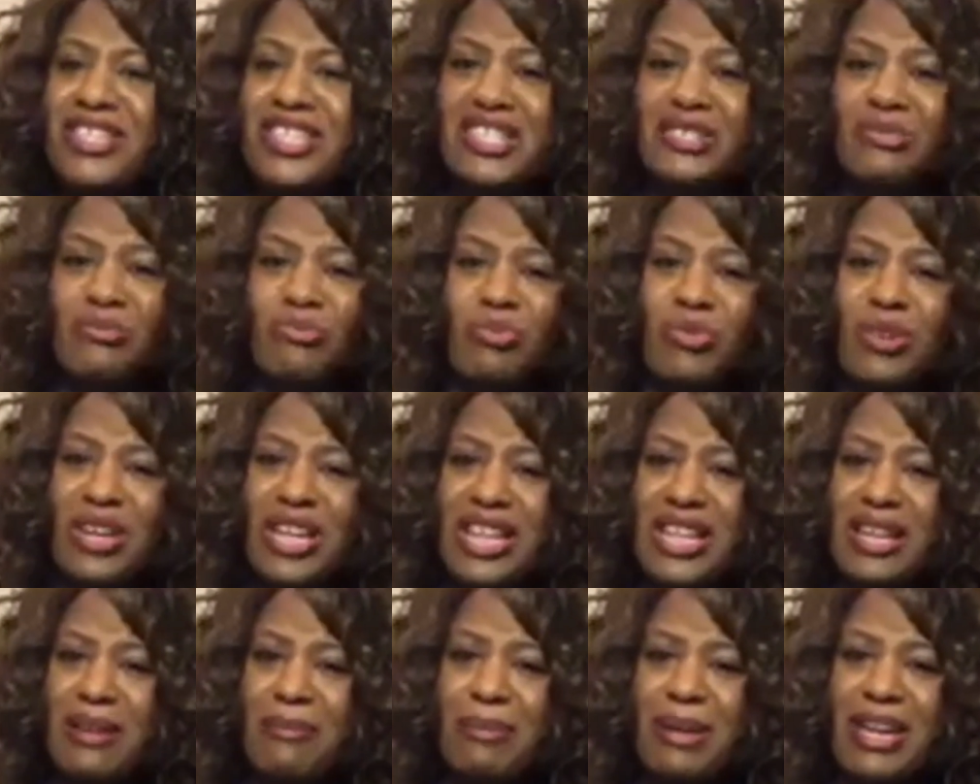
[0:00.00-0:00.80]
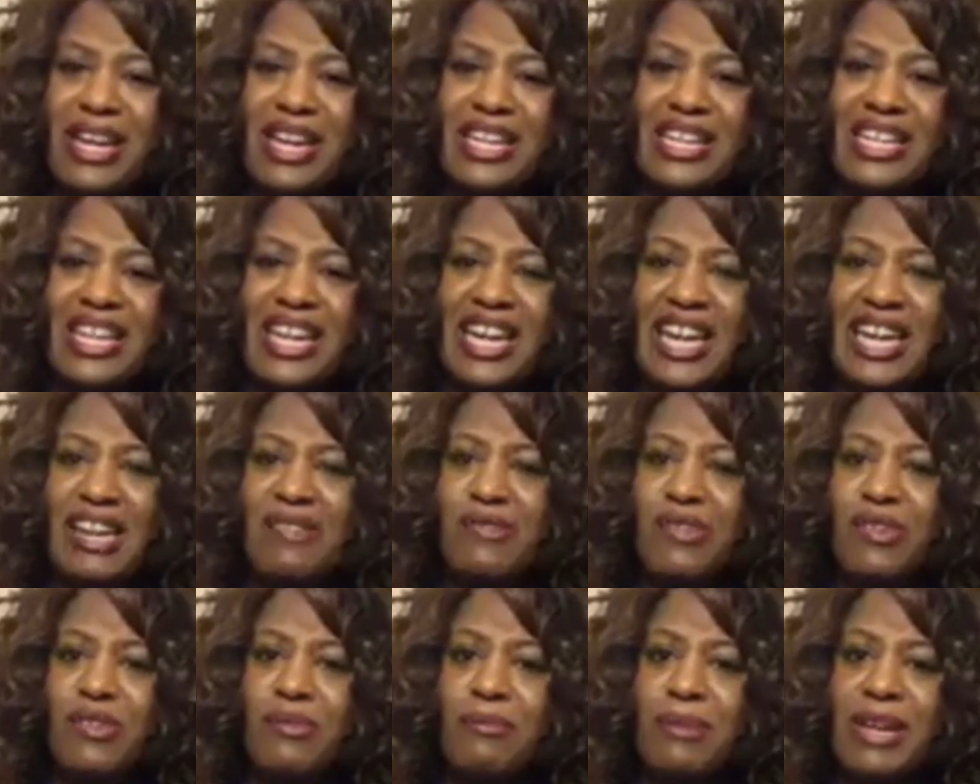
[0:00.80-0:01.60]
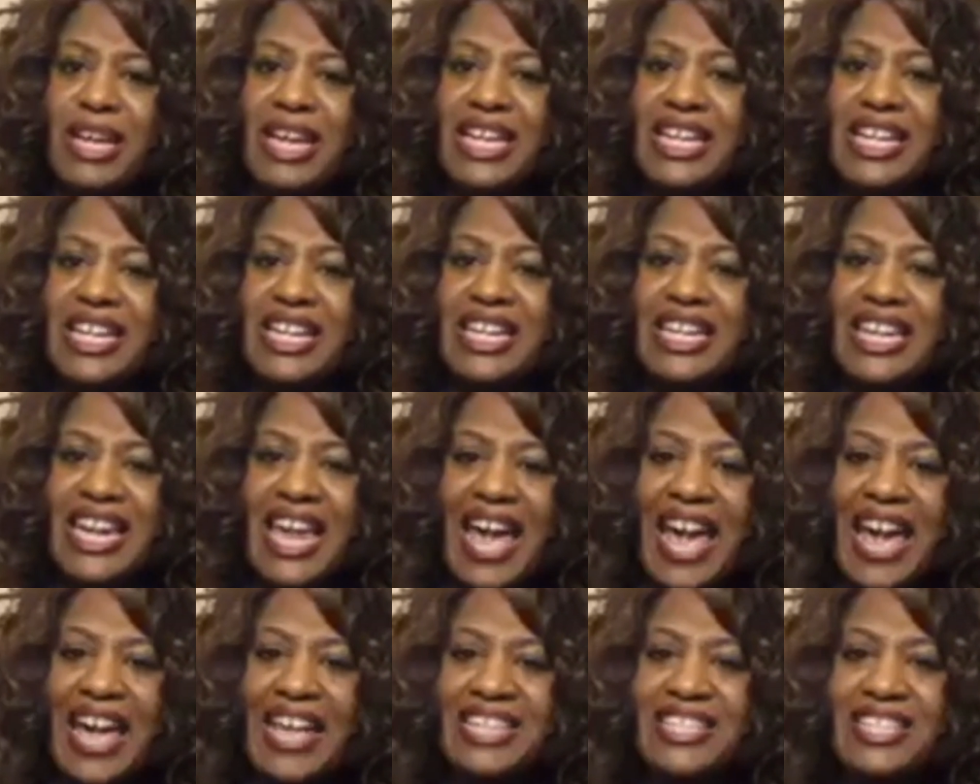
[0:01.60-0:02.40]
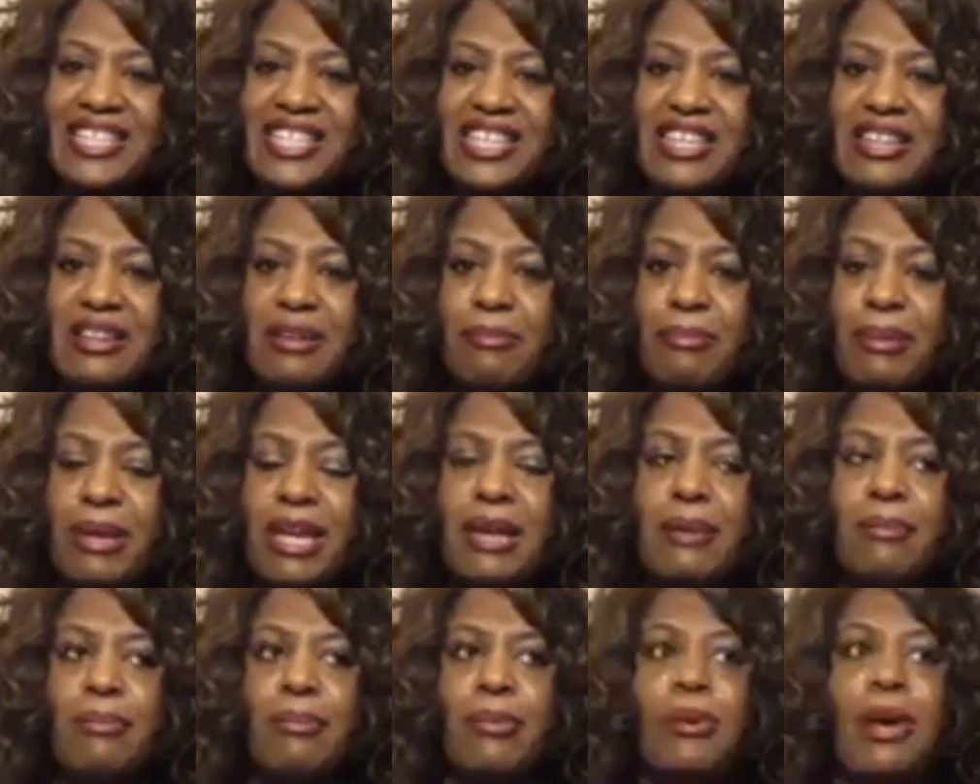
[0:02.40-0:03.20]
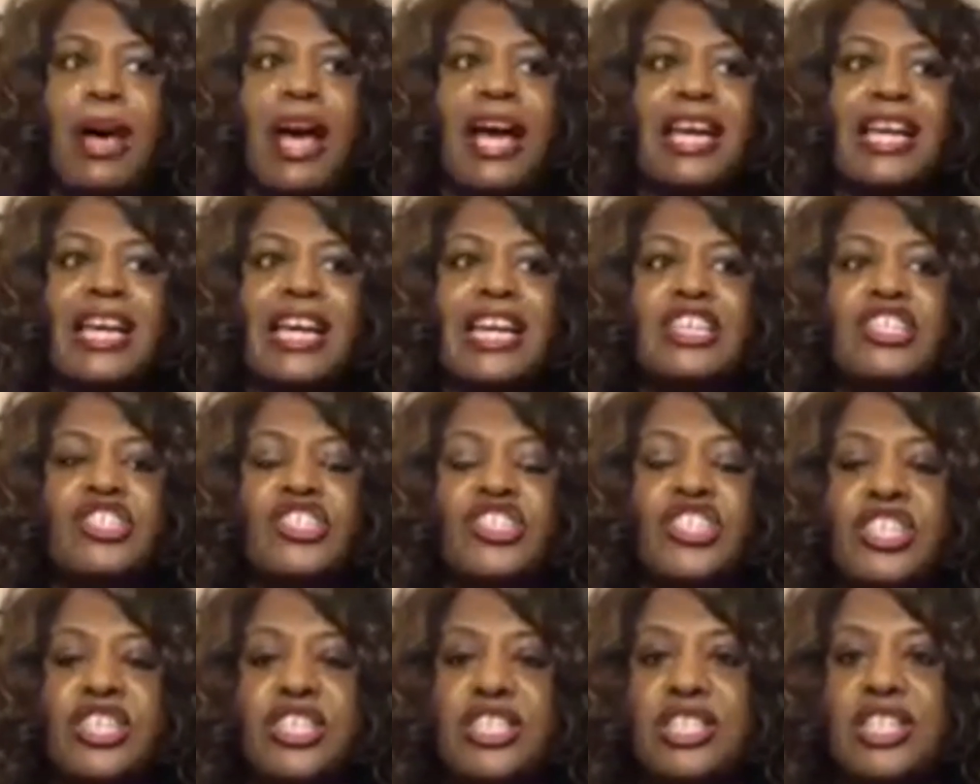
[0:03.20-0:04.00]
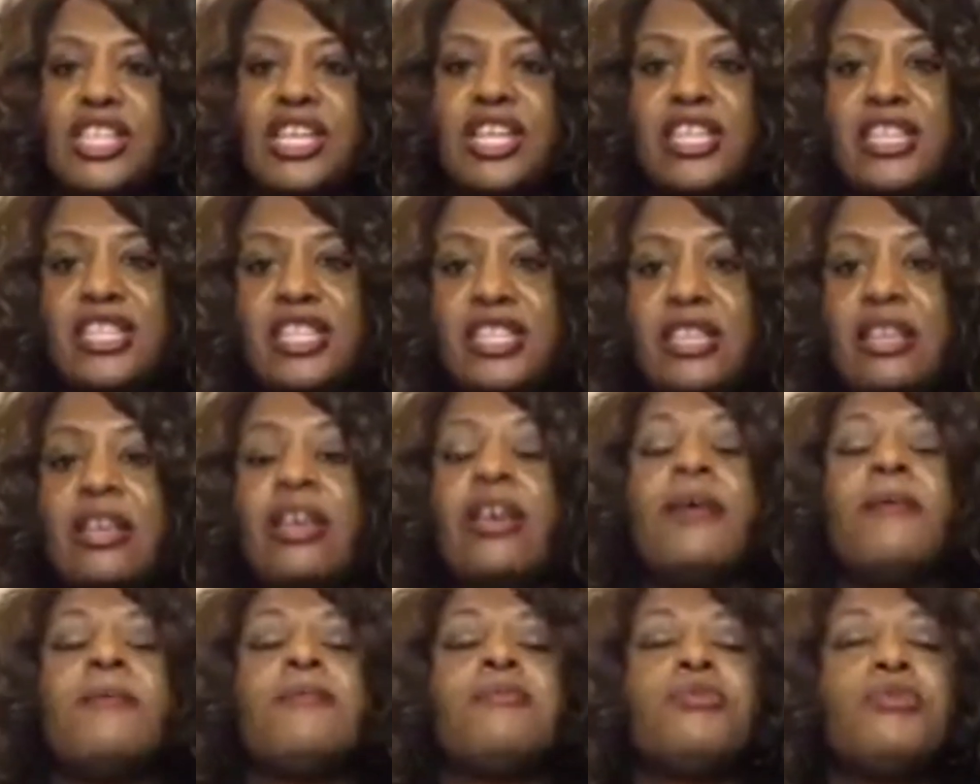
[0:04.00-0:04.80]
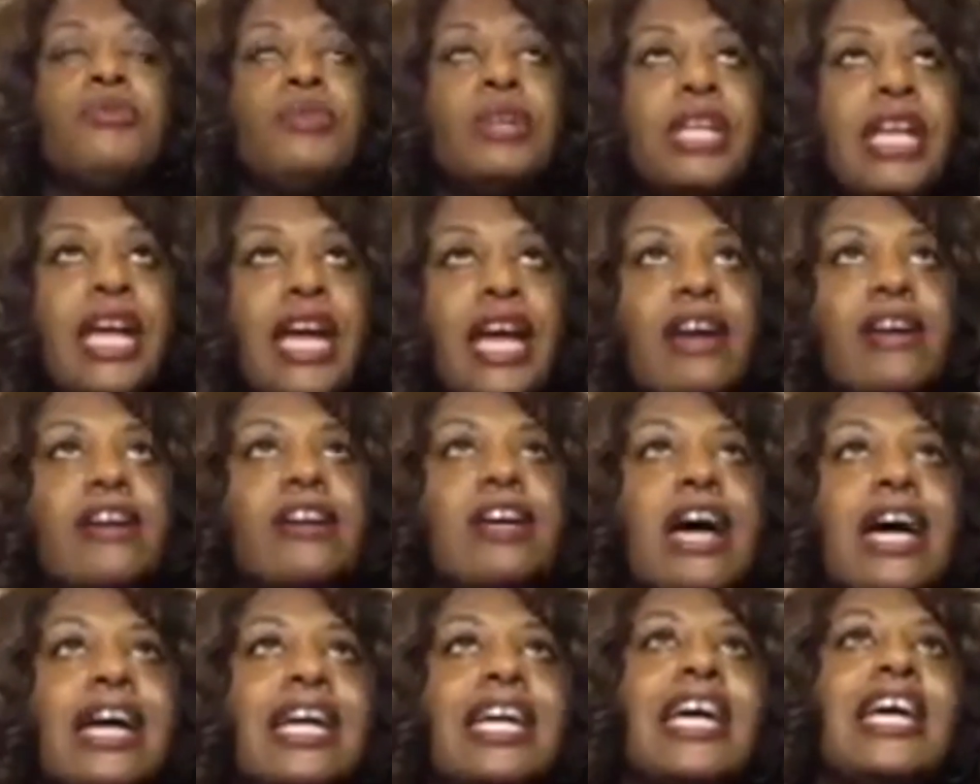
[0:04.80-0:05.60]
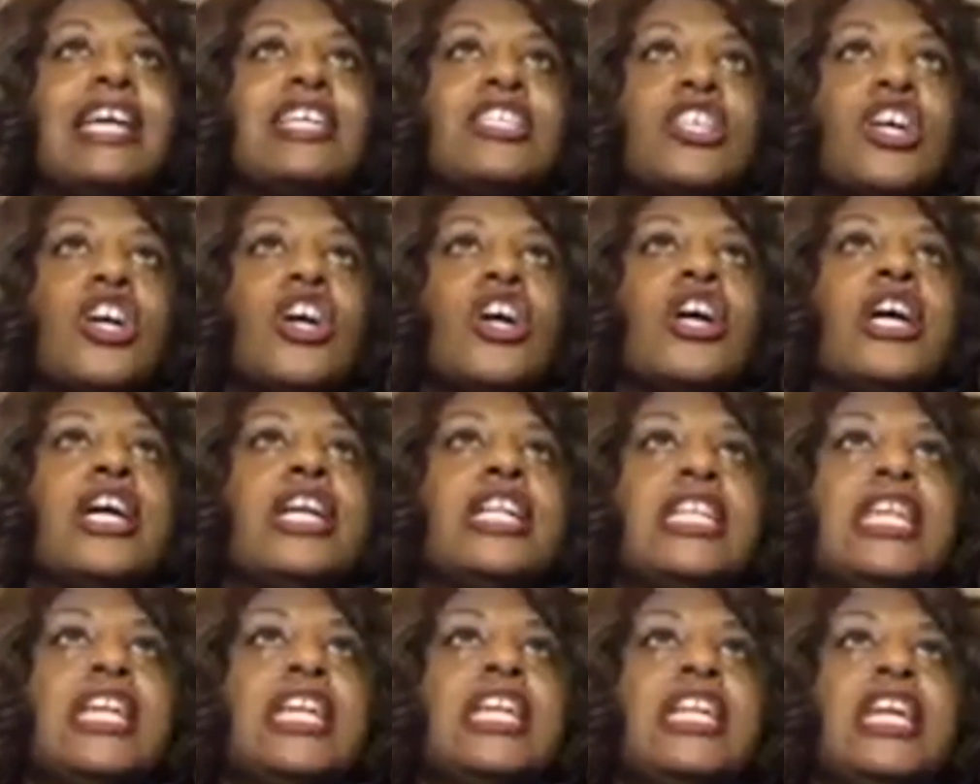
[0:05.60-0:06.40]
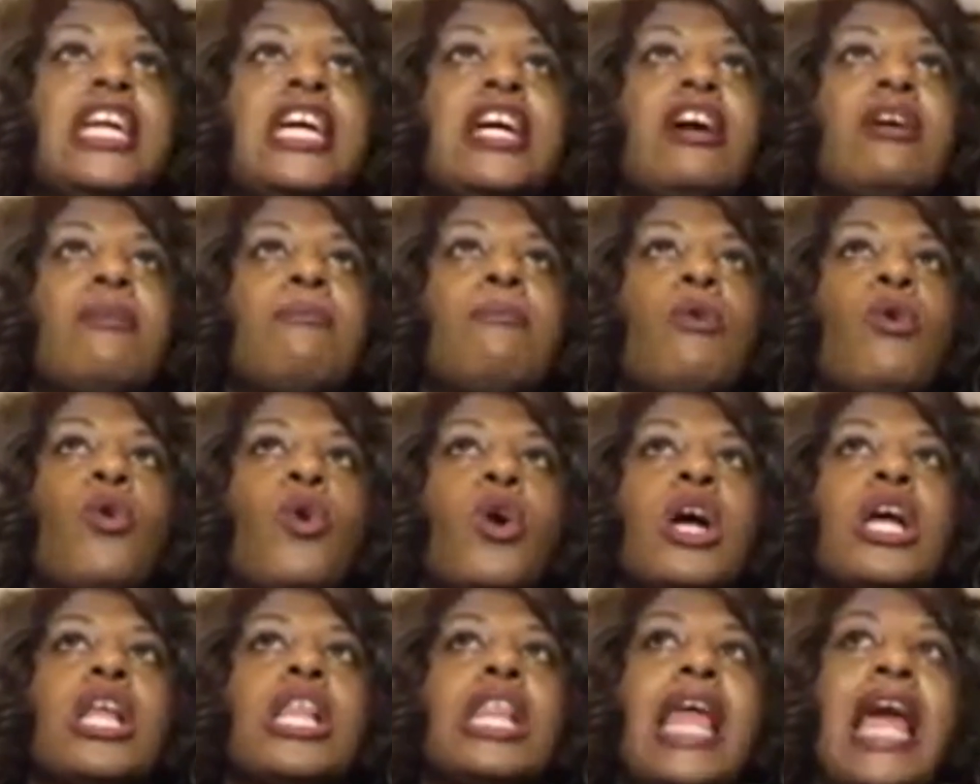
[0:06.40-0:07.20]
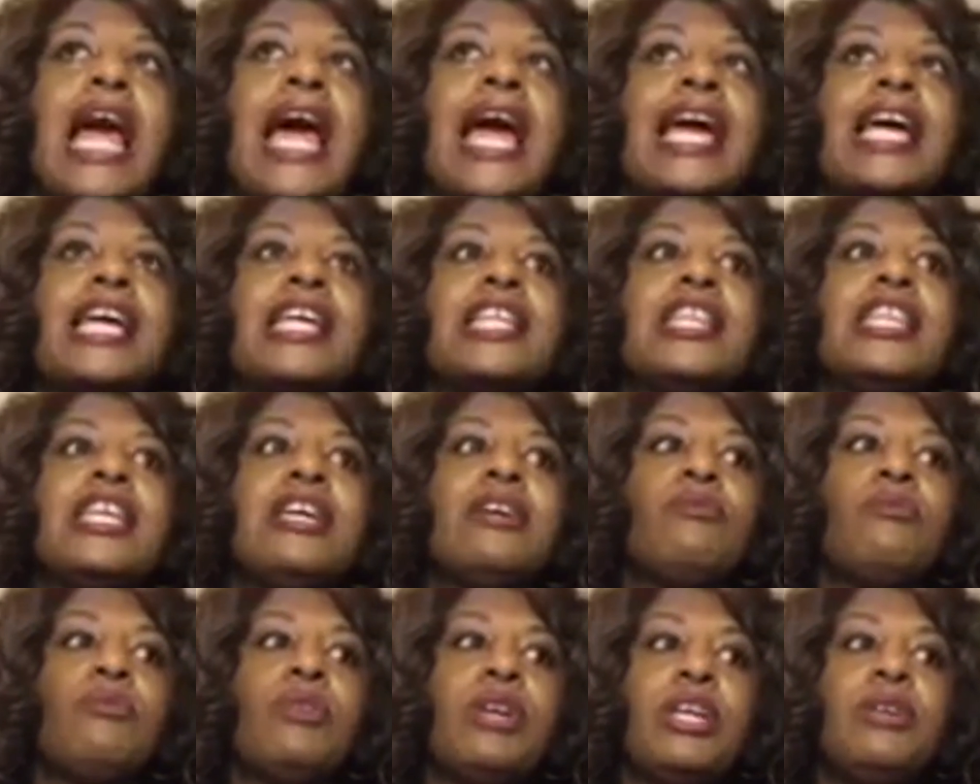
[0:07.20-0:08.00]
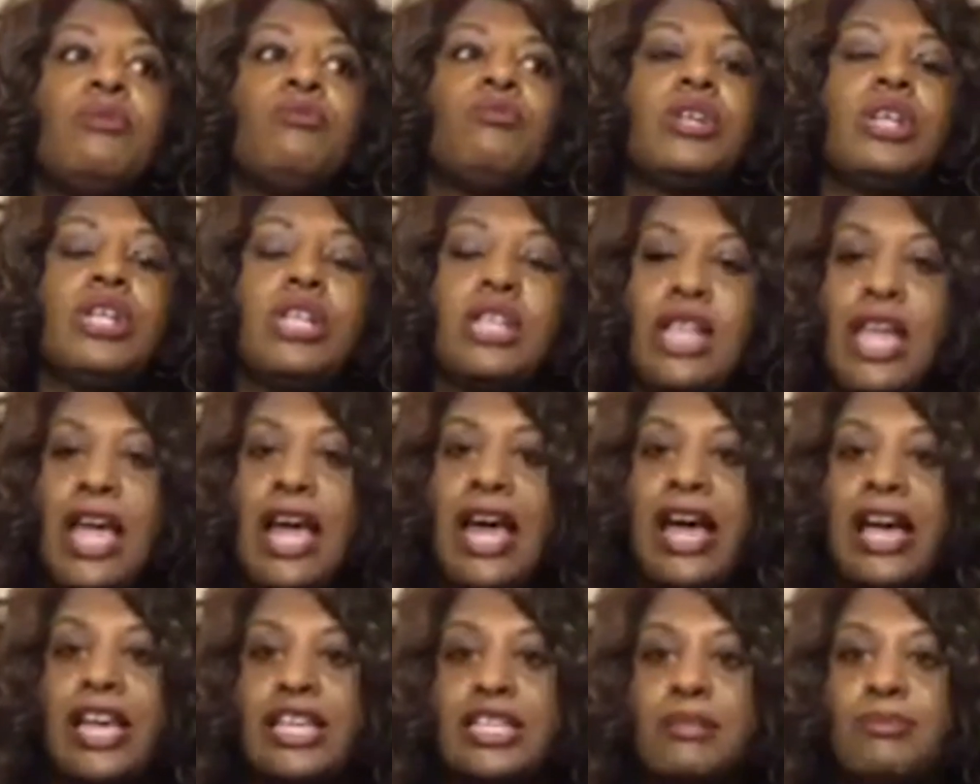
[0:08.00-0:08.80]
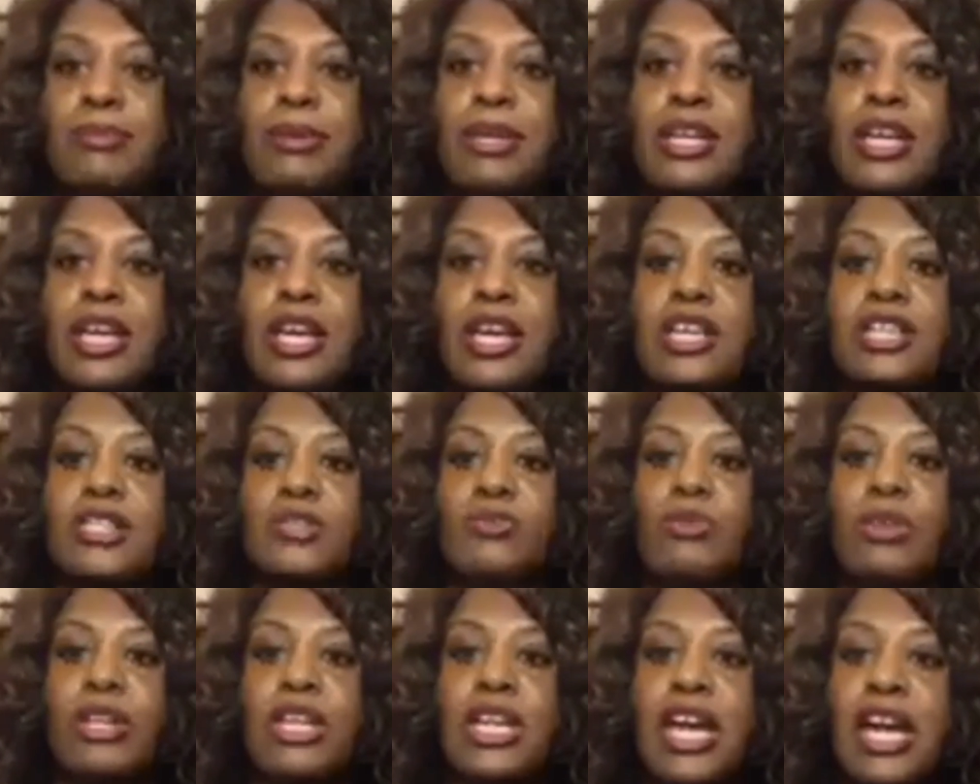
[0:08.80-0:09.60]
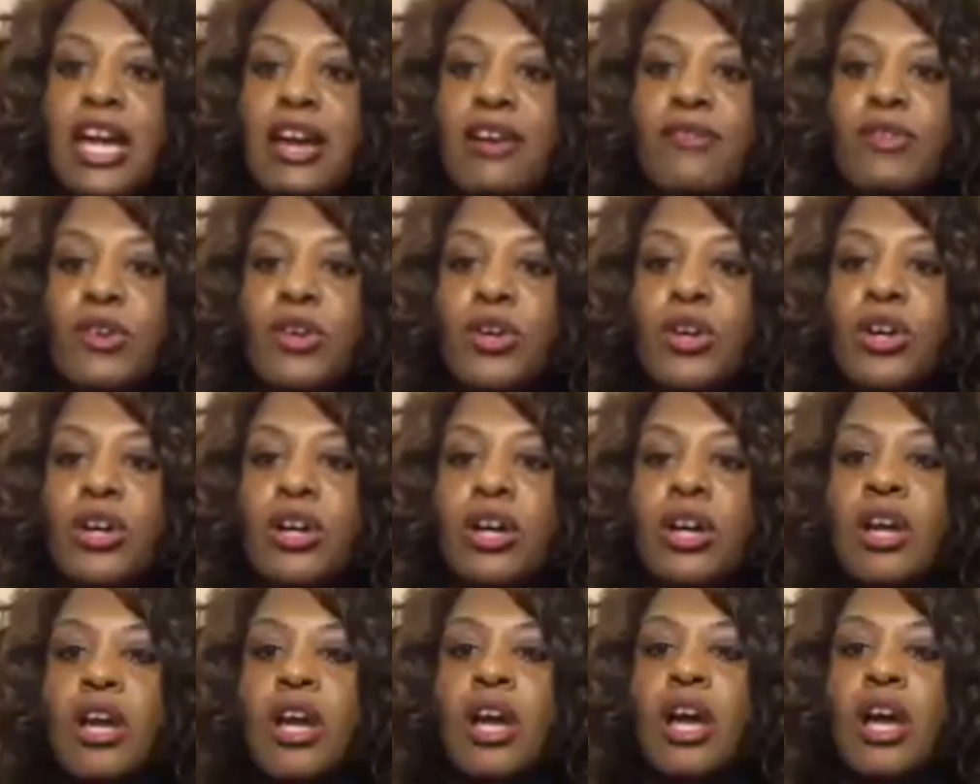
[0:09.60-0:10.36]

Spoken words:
really being evil, mean, and nasty to people. I guess she sees I guess her and Nene are more alike than we realize, because whenever